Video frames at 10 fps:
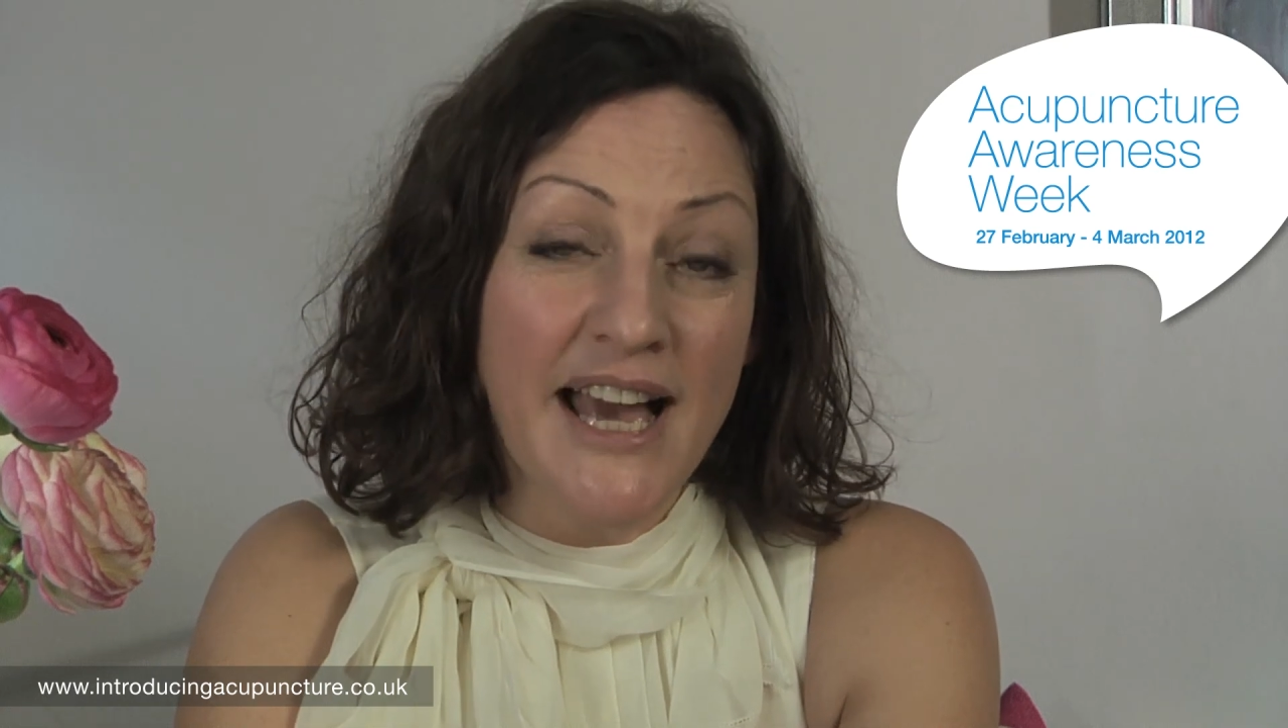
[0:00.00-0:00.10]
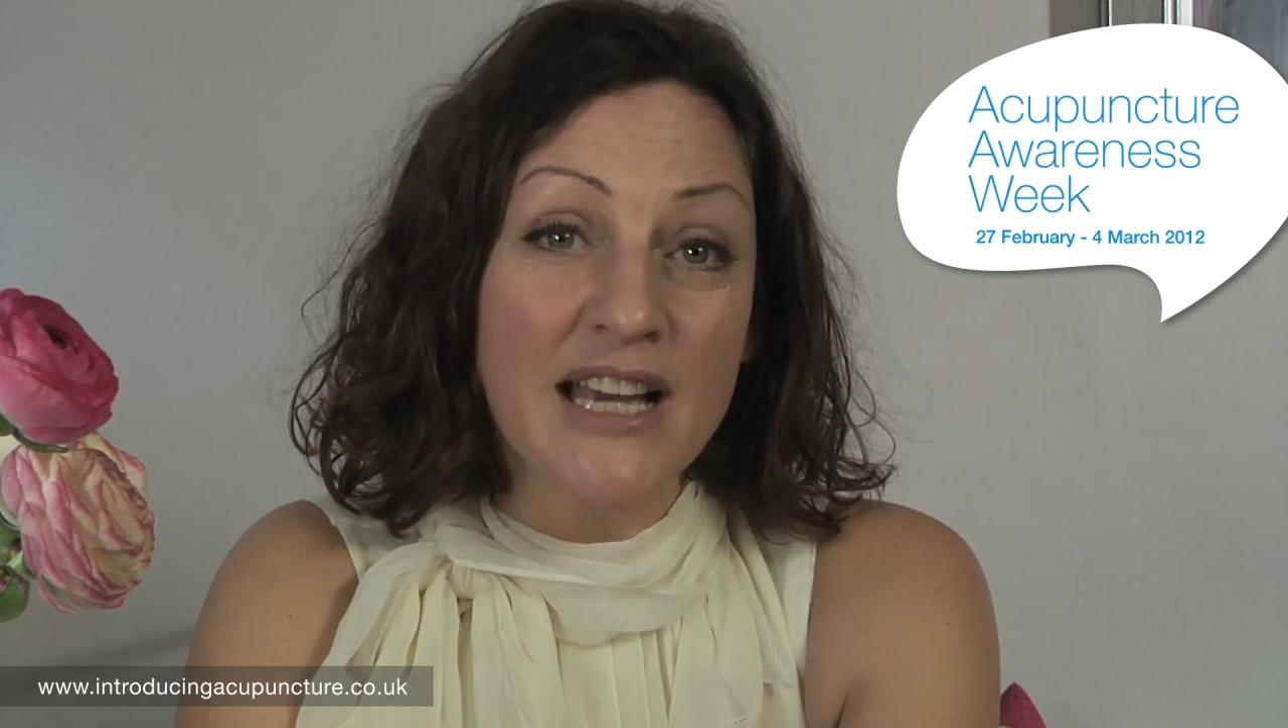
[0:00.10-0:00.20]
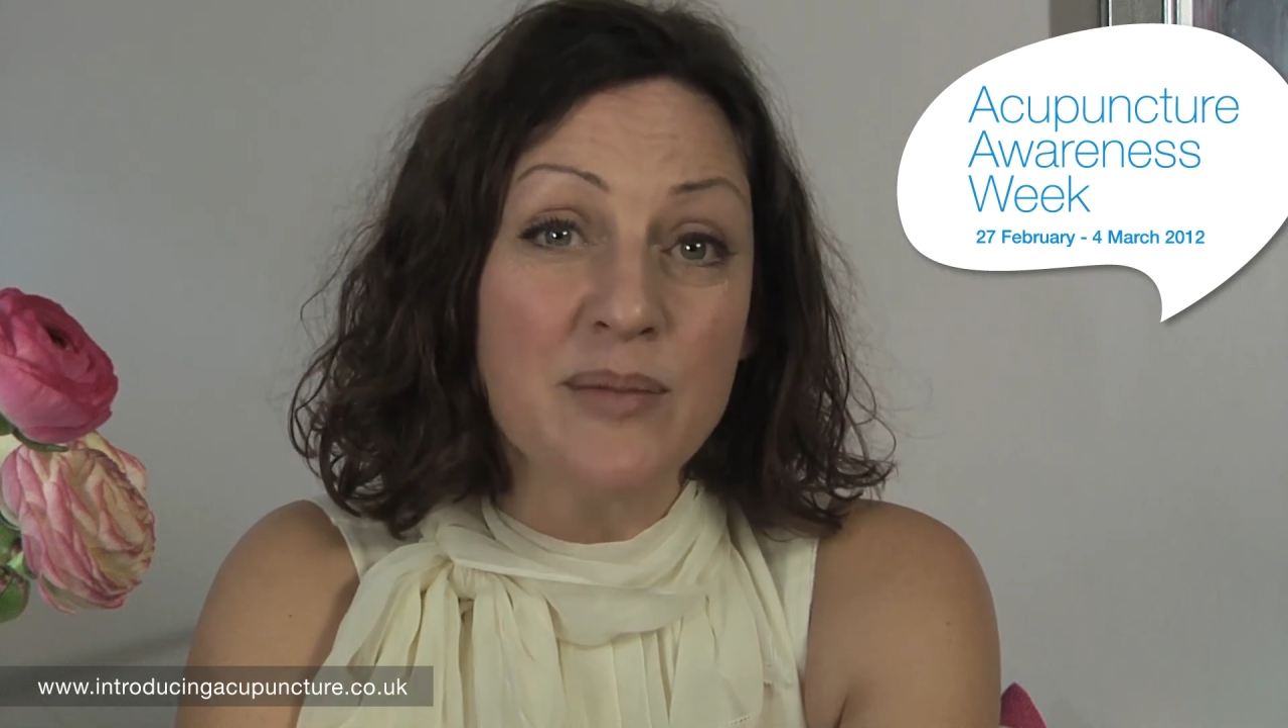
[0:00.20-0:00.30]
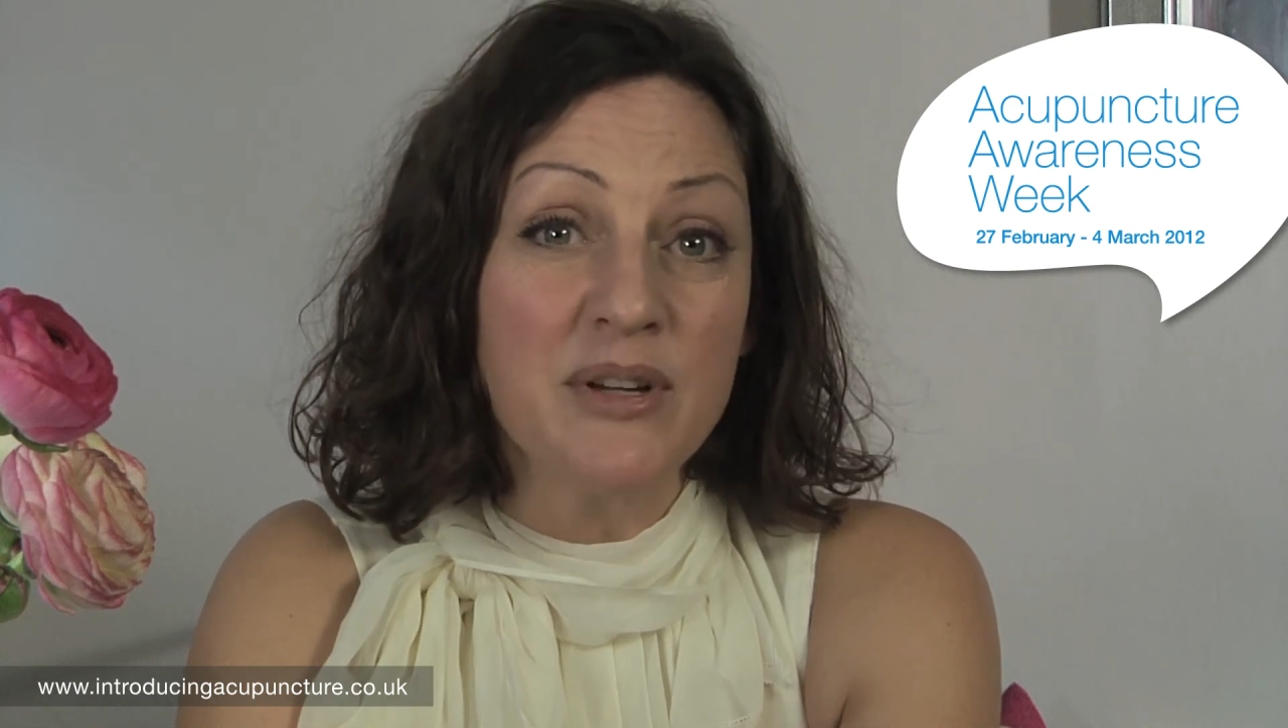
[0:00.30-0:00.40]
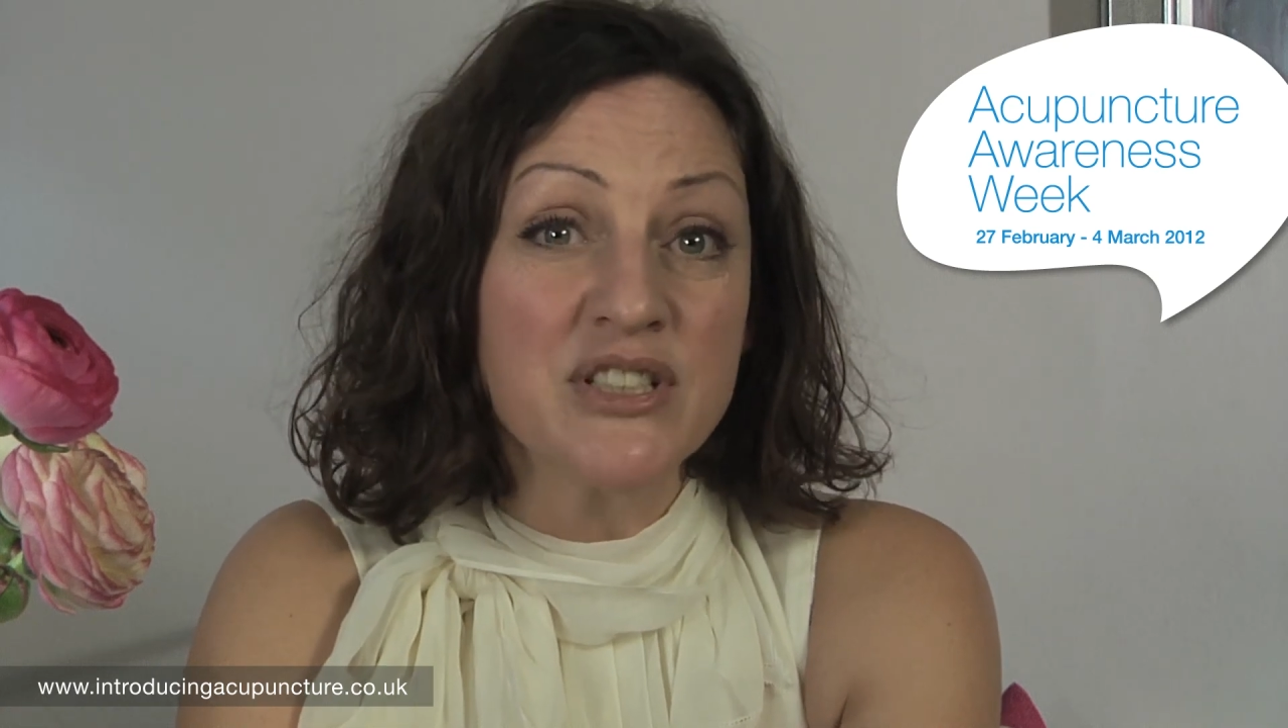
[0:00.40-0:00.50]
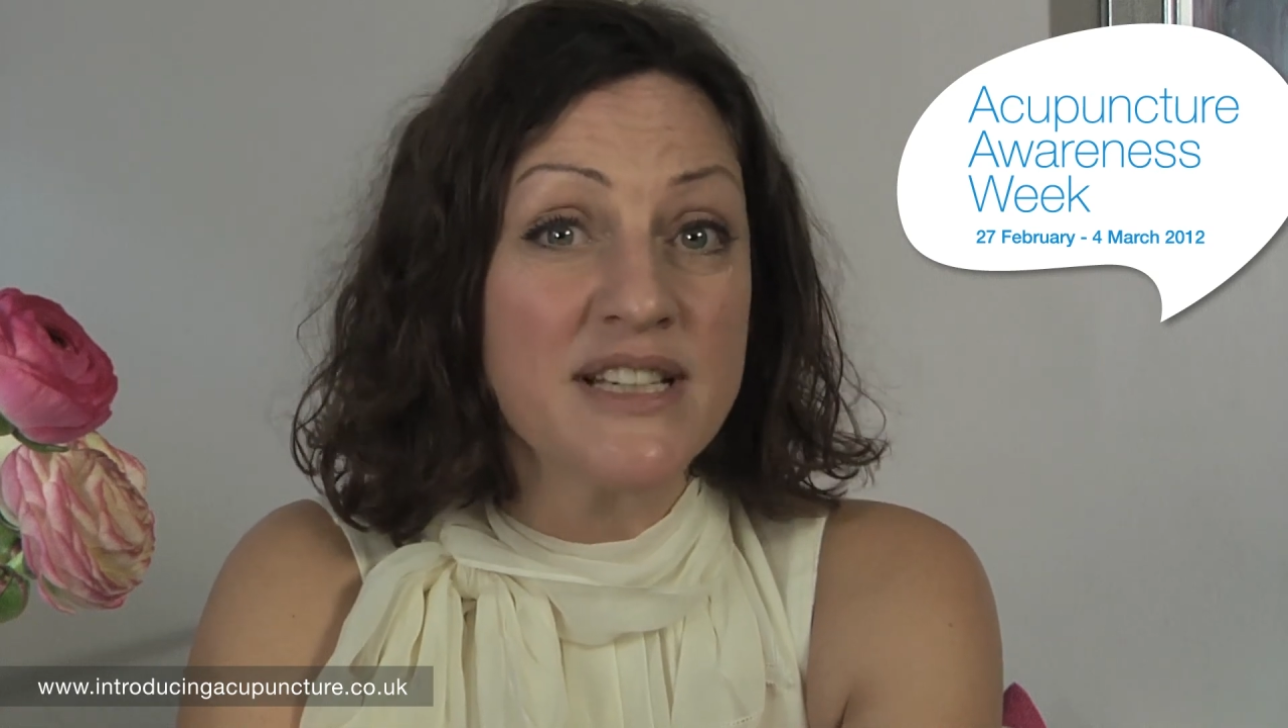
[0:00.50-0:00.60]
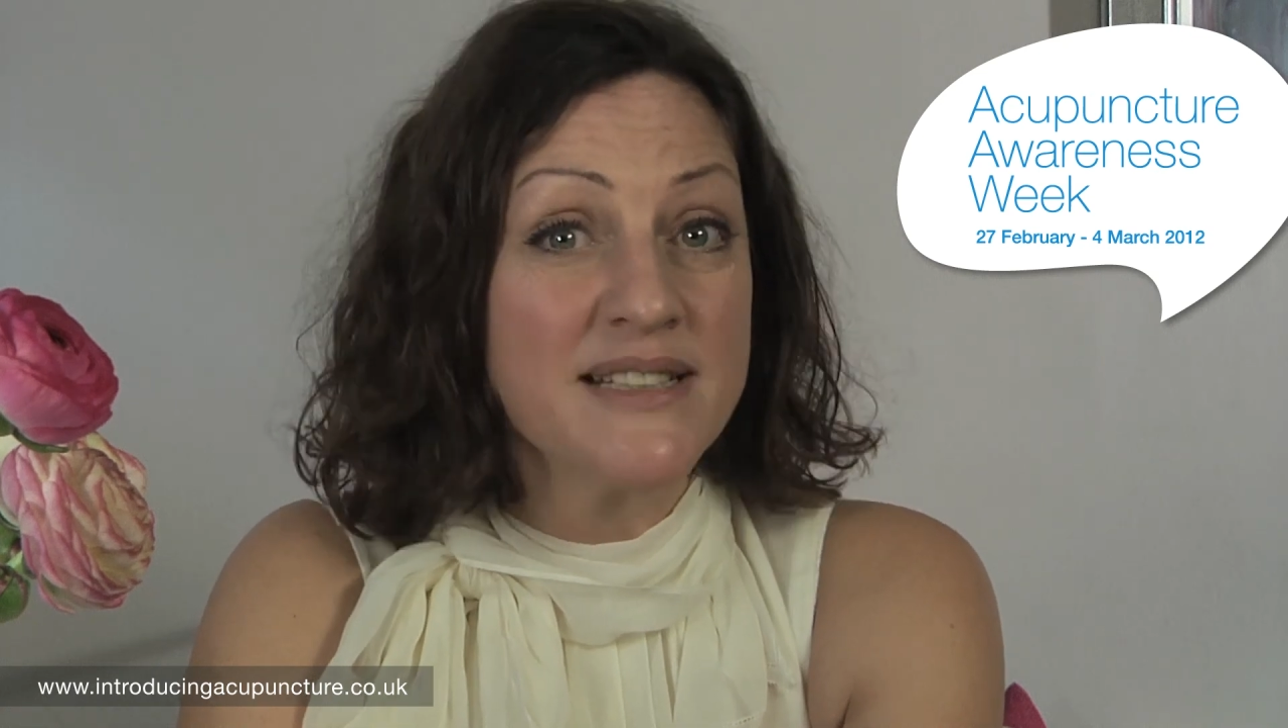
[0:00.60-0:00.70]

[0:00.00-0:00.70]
acupuncture